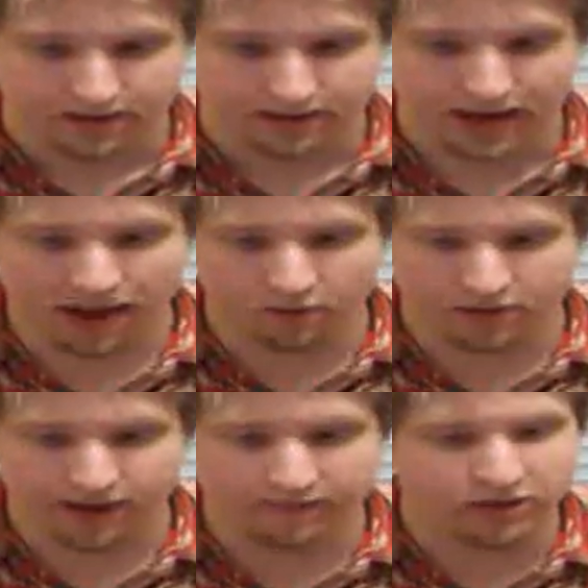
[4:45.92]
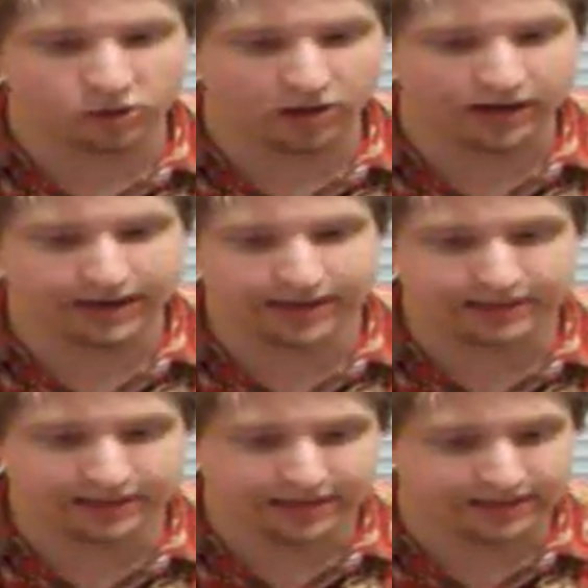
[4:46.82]
Now, whenever you try to
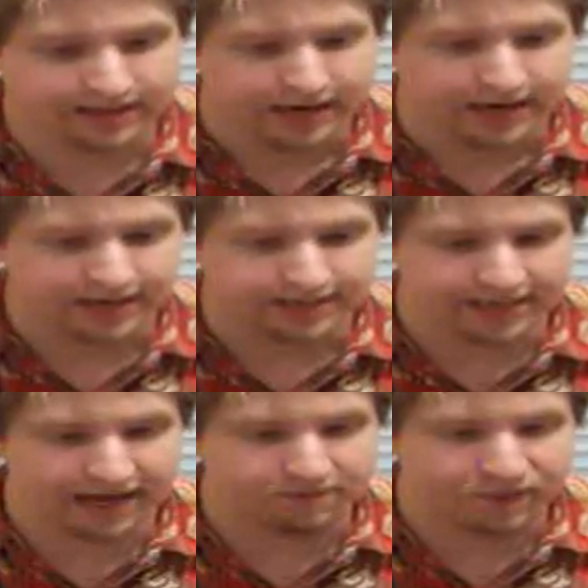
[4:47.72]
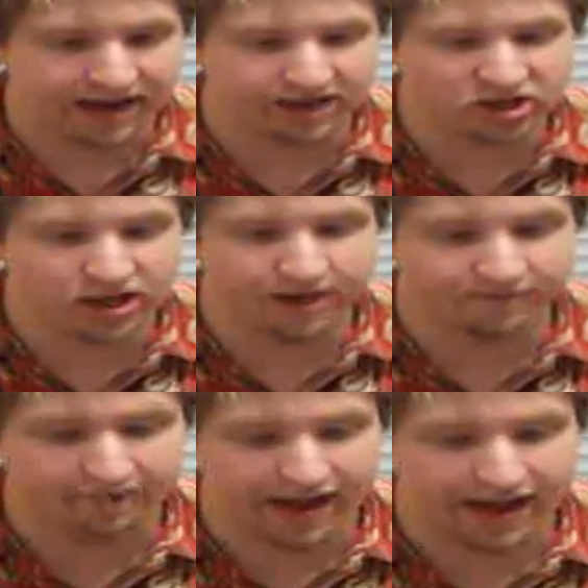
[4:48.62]
get to this, it's saying page
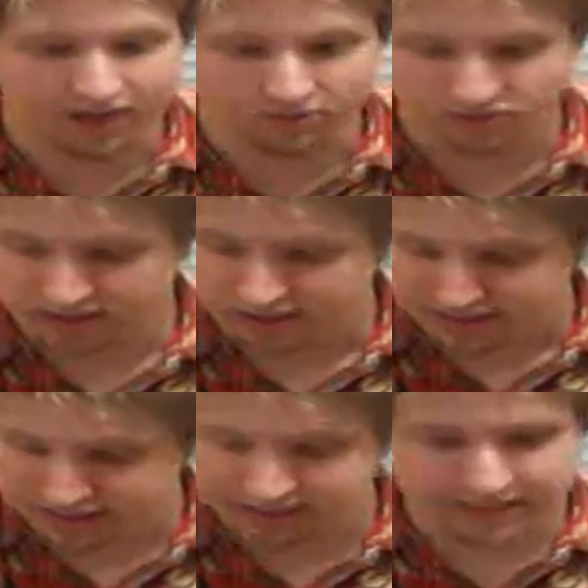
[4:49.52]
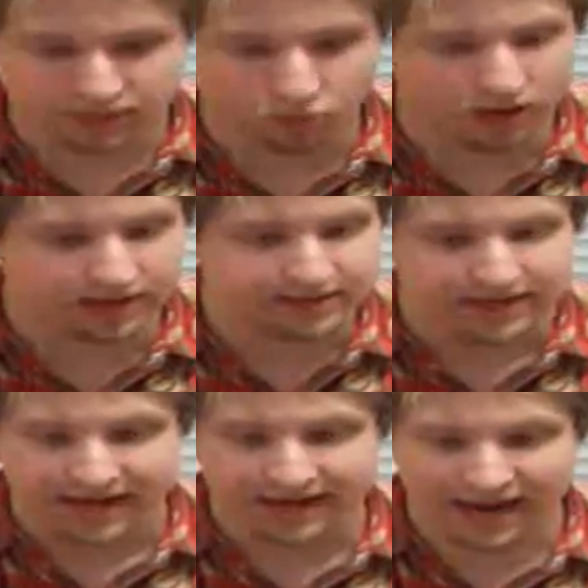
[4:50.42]
not found. This is what it's,
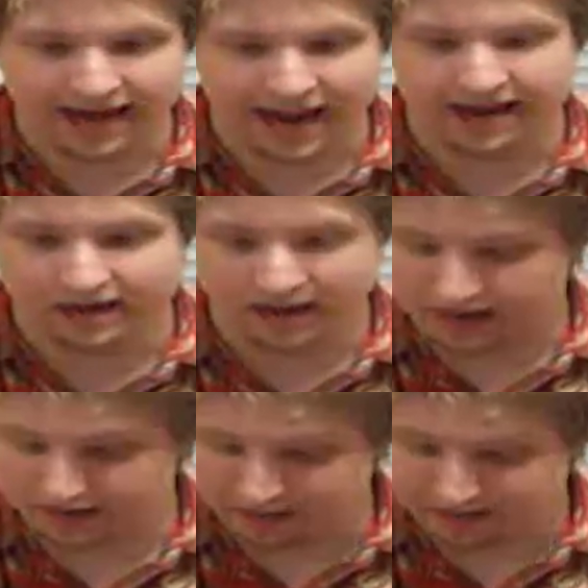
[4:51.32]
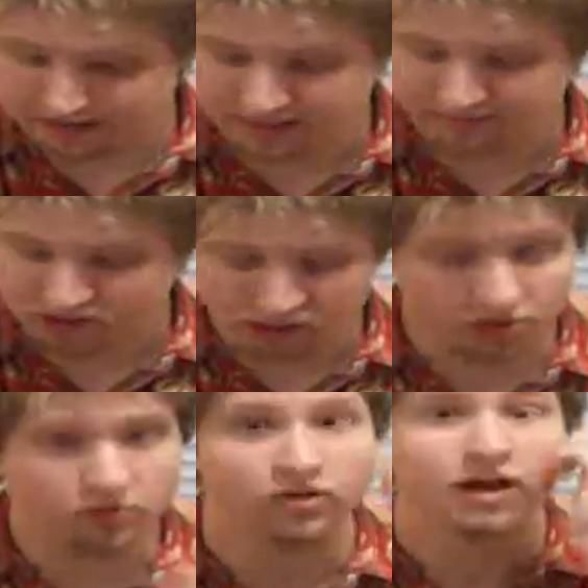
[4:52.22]
and I had a lot of good stuff
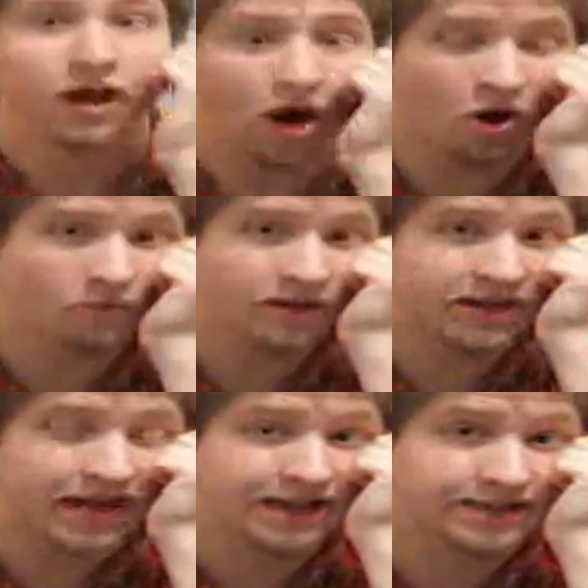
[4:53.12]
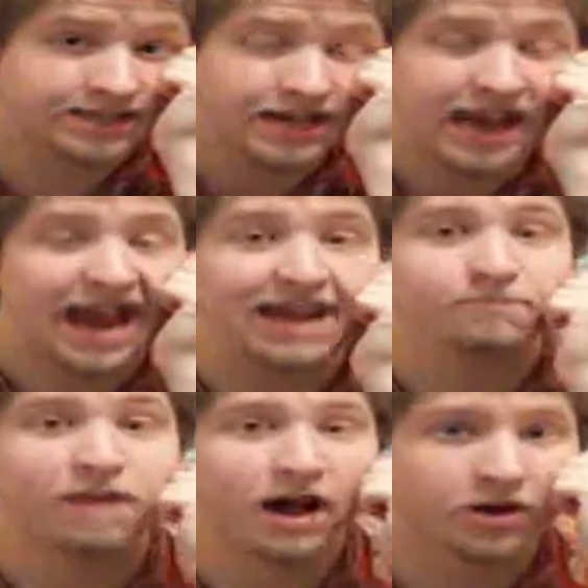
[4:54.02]
too, all because a
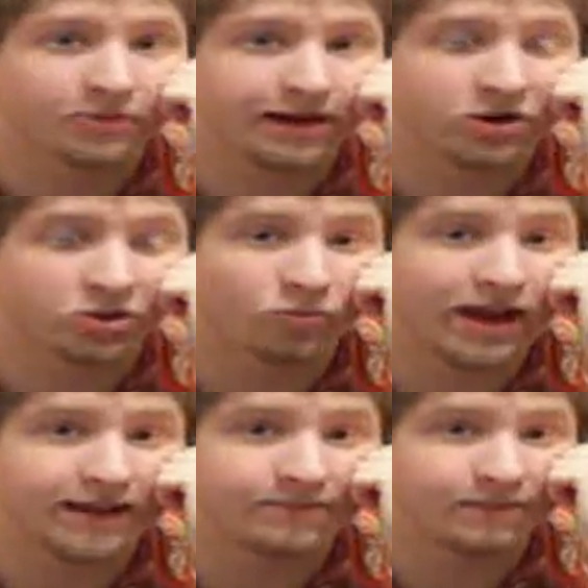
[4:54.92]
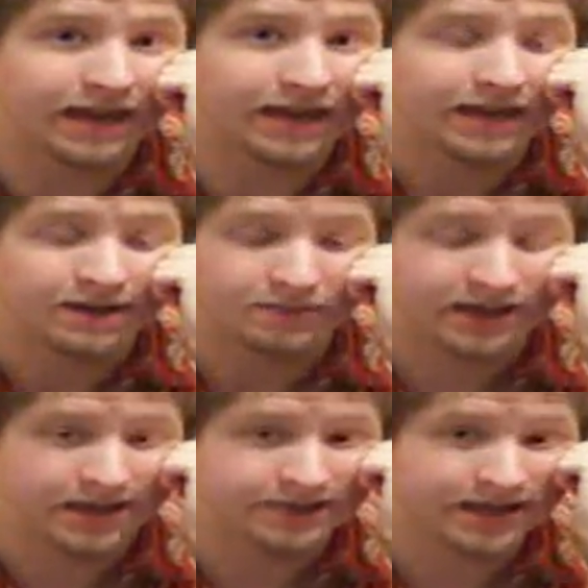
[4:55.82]
moderator threatened me,
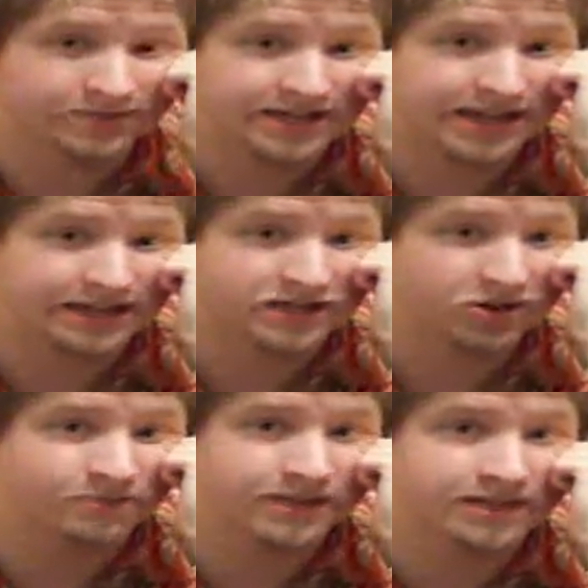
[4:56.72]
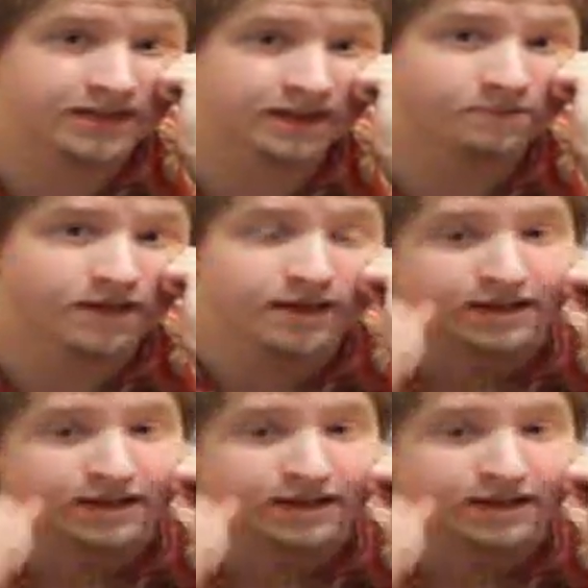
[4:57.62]
because I was getting so messed up.